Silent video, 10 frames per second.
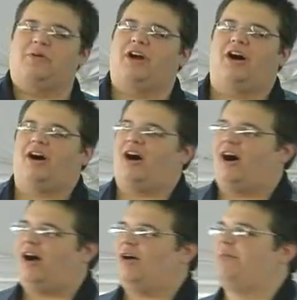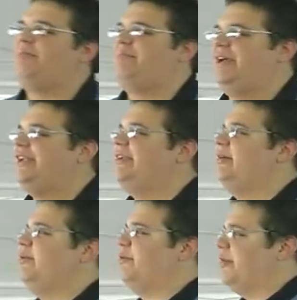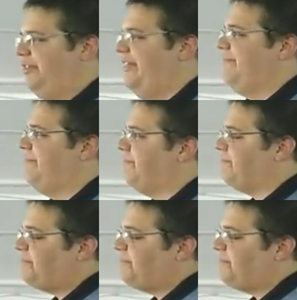it would have all been worth it.